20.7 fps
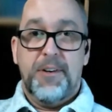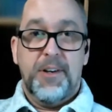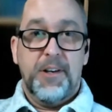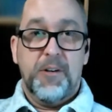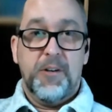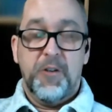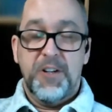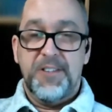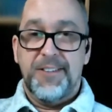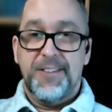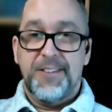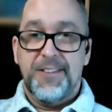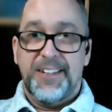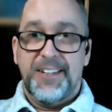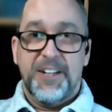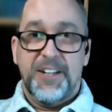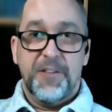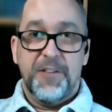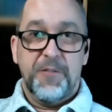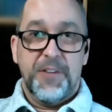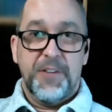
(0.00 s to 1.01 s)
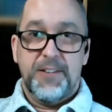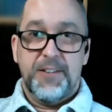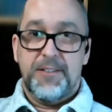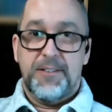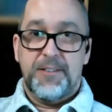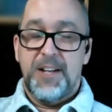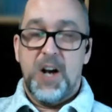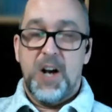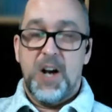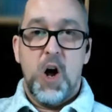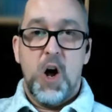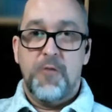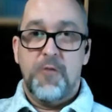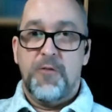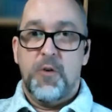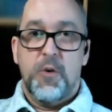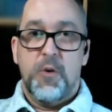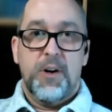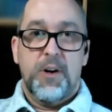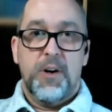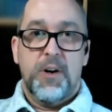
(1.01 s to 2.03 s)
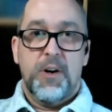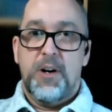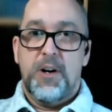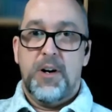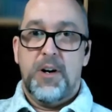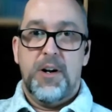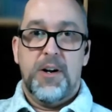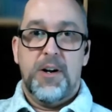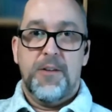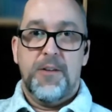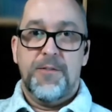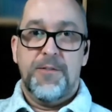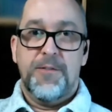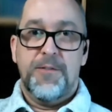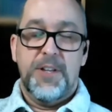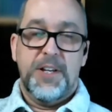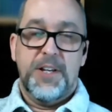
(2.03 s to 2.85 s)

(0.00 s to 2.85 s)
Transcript: increasingly convinced that all four of